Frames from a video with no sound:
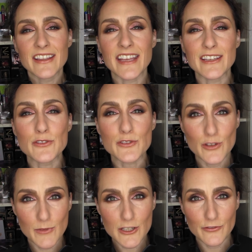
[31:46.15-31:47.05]
Thank you
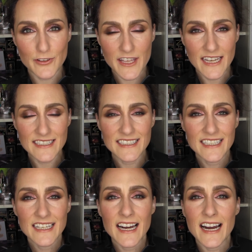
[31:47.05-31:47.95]
so much for that.
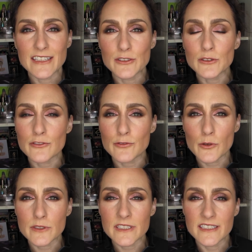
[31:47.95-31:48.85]
I do look
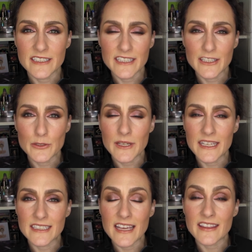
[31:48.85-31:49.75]
forward to seeing you
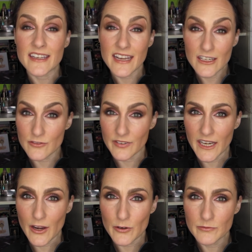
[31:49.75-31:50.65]
in the next
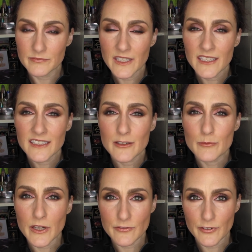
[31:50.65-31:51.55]
video.
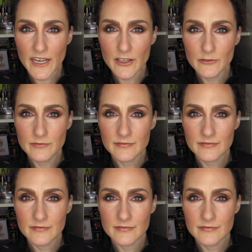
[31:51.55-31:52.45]
But for now,
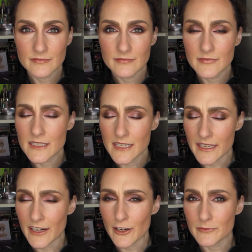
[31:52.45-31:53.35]

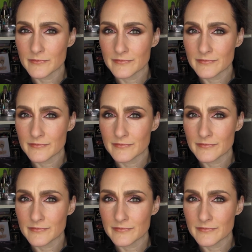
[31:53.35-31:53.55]
take care.